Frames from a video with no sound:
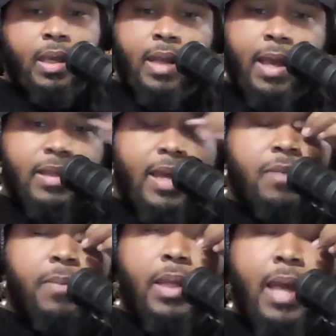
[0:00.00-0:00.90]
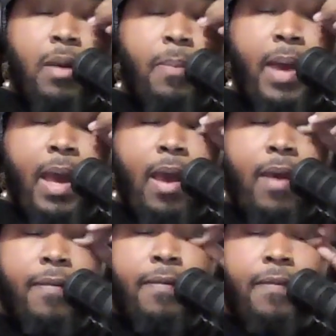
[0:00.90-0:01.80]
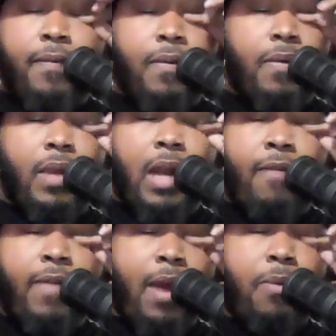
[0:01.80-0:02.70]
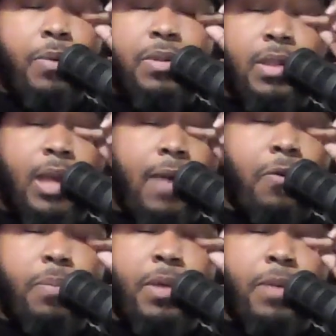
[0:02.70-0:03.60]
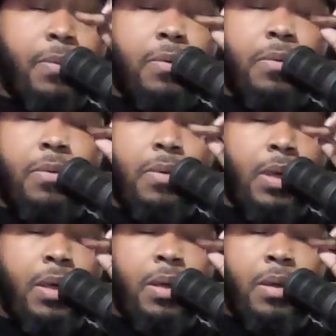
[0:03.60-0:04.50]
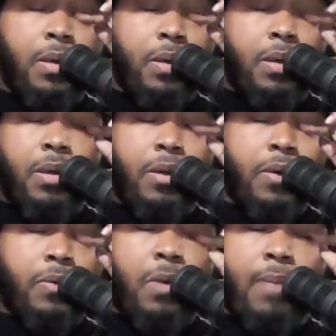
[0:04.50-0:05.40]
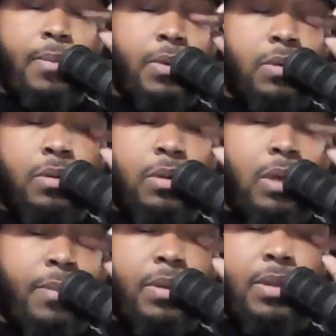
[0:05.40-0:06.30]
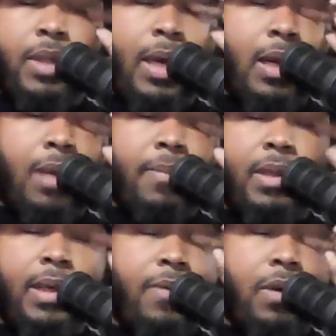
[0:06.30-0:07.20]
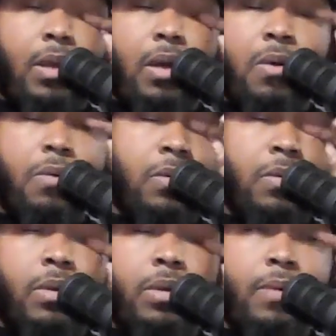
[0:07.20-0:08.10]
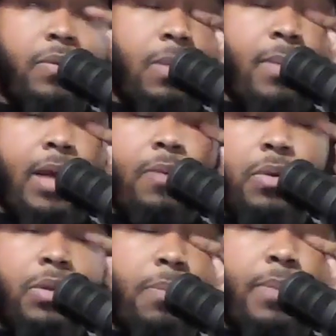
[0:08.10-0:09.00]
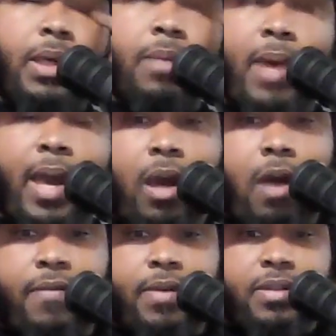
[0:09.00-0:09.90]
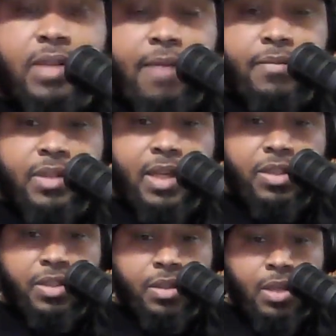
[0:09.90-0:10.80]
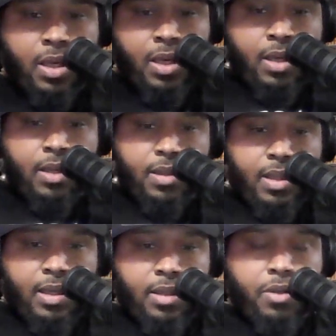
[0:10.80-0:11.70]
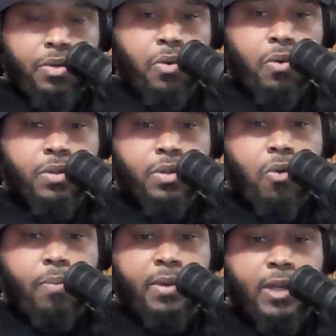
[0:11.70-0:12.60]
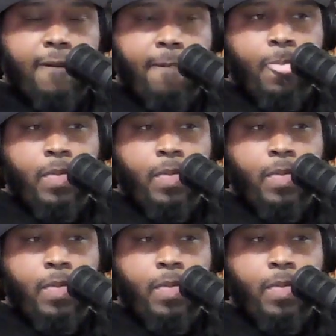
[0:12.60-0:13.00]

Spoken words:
And that takes me down a path that I've had with several people. And here's where I'm gonna say it. I'm gonna leave it alone. If somebody wants to piggyback off of this conversation, then the door's open.